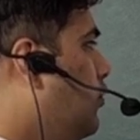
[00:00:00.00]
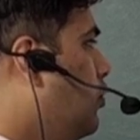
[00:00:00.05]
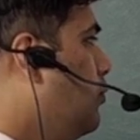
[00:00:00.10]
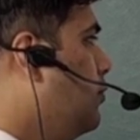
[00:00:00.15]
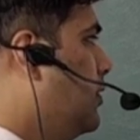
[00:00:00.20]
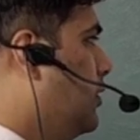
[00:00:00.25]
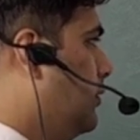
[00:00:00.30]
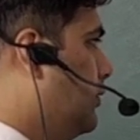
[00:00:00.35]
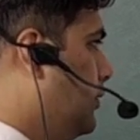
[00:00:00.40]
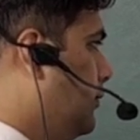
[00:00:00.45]

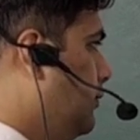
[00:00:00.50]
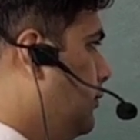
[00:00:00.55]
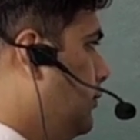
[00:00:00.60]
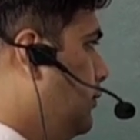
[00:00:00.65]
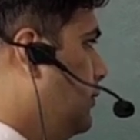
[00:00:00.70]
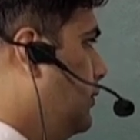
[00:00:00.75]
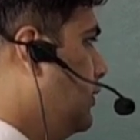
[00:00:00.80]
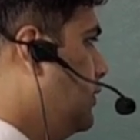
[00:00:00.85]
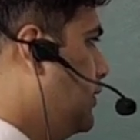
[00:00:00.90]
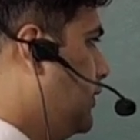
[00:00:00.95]
movement.
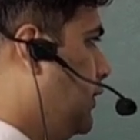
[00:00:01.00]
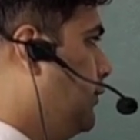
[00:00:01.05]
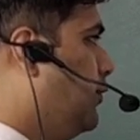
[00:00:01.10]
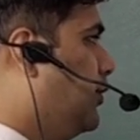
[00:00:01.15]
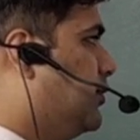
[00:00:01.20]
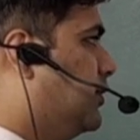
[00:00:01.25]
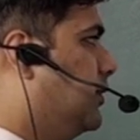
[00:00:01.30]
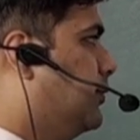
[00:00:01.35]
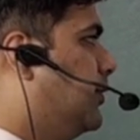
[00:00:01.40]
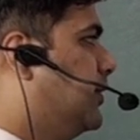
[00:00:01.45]
She
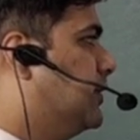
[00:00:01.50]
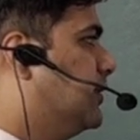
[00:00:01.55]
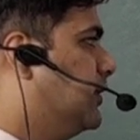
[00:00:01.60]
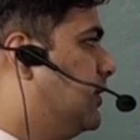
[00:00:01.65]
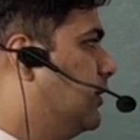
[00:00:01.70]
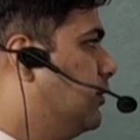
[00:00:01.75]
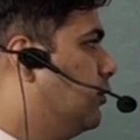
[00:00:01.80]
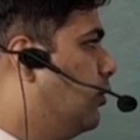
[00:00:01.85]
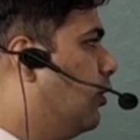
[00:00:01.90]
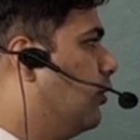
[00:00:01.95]
was the
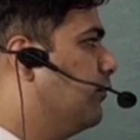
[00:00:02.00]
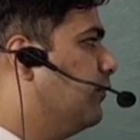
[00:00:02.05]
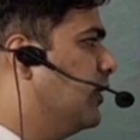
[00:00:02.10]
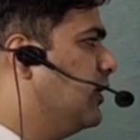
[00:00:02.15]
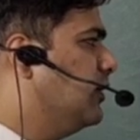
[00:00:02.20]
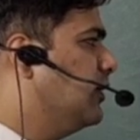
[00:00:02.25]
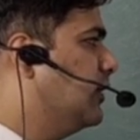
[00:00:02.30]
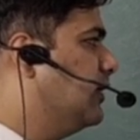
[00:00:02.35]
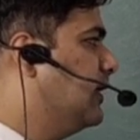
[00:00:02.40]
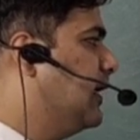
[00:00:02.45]
president of
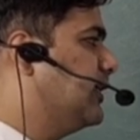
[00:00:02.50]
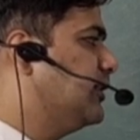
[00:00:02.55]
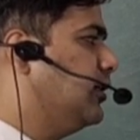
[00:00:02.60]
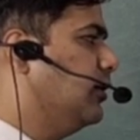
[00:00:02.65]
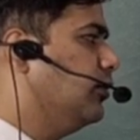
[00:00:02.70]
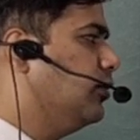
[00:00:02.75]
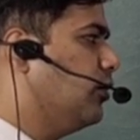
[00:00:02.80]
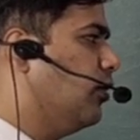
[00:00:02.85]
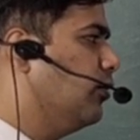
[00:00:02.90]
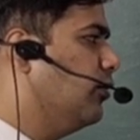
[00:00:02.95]
Indian National
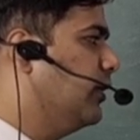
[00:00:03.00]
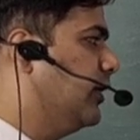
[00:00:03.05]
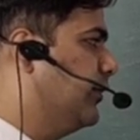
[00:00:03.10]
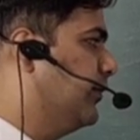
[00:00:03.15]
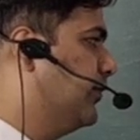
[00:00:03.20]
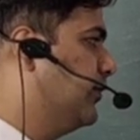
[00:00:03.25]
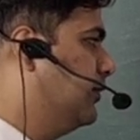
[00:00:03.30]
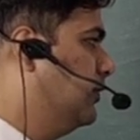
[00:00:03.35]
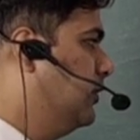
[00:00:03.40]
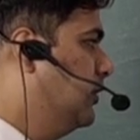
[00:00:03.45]

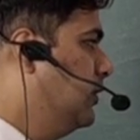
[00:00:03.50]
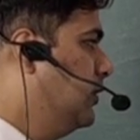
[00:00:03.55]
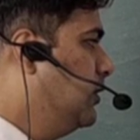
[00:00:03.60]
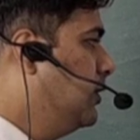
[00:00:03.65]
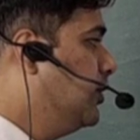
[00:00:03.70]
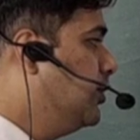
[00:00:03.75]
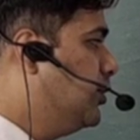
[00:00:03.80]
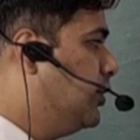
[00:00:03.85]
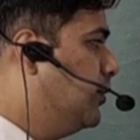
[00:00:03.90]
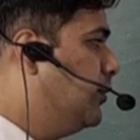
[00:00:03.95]
Congress.
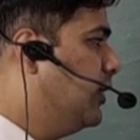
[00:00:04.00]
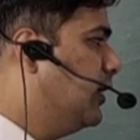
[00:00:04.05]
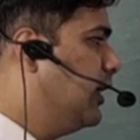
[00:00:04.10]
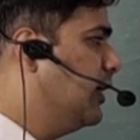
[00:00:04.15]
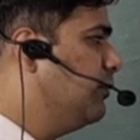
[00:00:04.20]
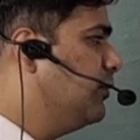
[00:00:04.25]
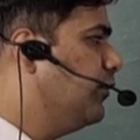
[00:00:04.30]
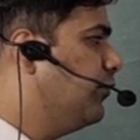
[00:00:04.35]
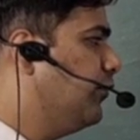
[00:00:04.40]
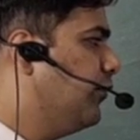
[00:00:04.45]
She
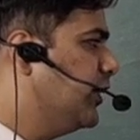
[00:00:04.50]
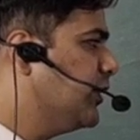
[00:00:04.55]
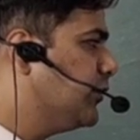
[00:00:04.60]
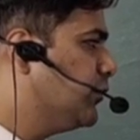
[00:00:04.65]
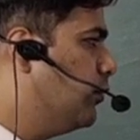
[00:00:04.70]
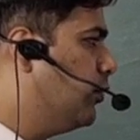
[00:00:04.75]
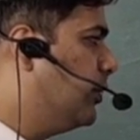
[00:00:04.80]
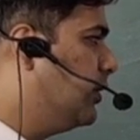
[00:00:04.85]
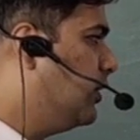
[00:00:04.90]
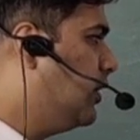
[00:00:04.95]
became the first
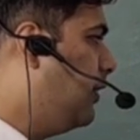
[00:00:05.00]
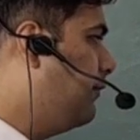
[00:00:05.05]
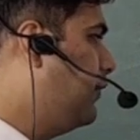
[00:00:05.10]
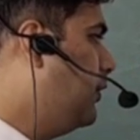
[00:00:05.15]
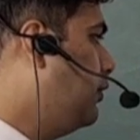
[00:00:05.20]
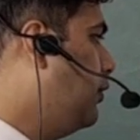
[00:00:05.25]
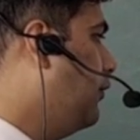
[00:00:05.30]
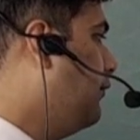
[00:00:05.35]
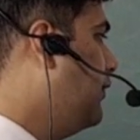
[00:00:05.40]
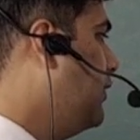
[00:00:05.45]
woman
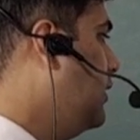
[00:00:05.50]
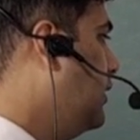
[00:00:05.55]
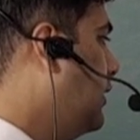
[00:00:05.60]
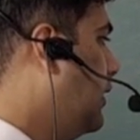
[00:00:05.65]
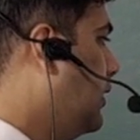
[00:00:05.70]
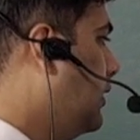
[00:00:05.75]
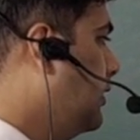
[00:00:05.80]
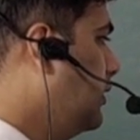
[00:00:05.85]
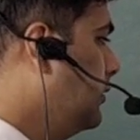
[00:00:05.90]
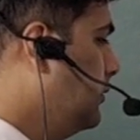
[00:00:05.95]
governor of
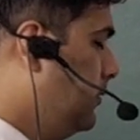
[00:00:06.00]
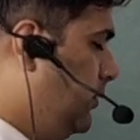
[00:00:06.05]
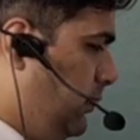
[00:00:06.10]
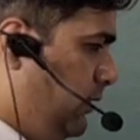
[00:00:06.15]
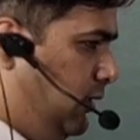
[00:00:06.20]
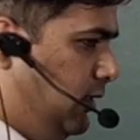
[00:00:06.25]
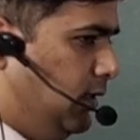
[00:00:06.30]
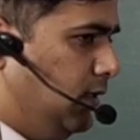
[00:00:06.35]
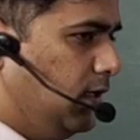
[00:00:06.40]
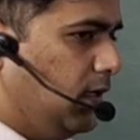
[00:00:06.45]
India,
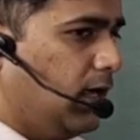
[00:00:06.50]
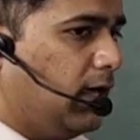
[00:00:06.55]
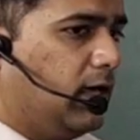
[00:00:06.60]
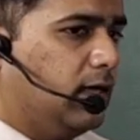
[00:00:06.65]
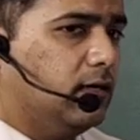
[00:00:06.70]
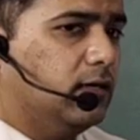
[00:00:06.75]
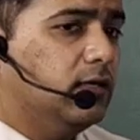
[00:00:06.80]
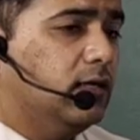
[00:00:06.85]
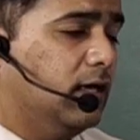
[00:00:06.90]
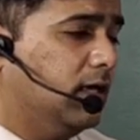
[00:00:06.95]

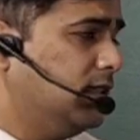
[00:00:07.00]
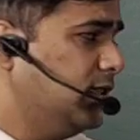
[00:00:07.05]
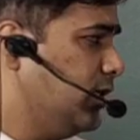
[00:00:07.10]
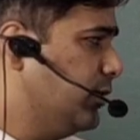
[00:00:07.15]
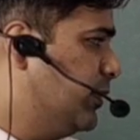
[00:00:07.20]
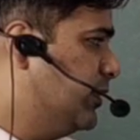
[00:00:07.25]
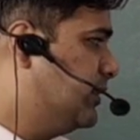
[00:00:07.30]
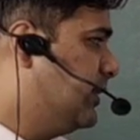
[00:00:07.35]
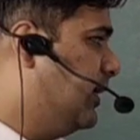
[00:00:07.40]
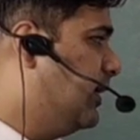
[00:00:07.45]
and In the
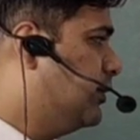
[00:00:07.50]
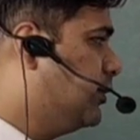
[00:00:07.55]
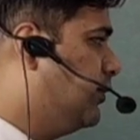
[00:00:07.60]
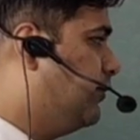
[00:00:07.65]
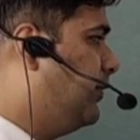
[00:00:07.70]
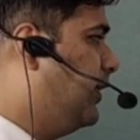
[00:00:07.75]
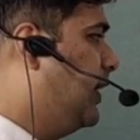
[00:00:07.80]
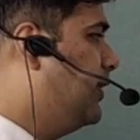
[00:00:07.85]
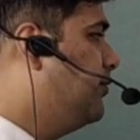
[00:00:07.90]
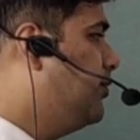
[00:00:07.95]
Bazaars
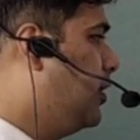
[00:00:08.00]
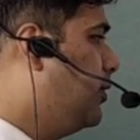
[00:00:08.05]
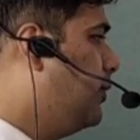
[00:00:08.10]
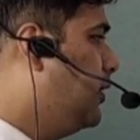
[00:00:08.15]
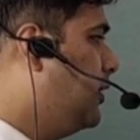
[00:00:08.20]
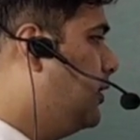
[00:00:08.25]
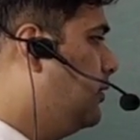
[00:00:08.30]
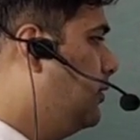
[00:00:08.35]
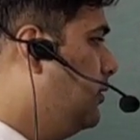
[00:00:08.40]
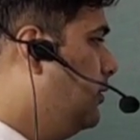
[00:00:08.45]
of
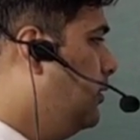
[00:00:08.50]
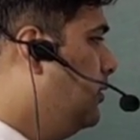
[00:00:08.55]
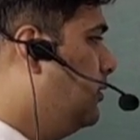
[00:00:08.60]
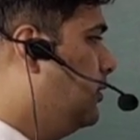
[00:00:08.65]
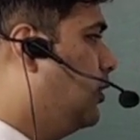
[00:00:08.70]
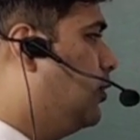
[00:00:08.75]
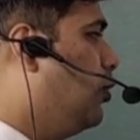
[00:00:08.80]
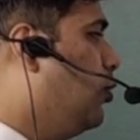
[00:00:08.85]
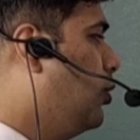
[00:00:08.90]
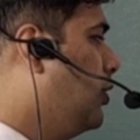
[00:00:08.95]
Hyderabad,
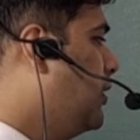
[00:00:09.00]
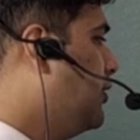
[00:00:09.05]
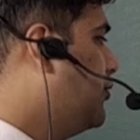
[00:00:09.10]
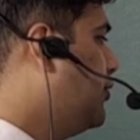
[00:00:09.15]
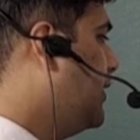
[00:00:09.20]
The Golden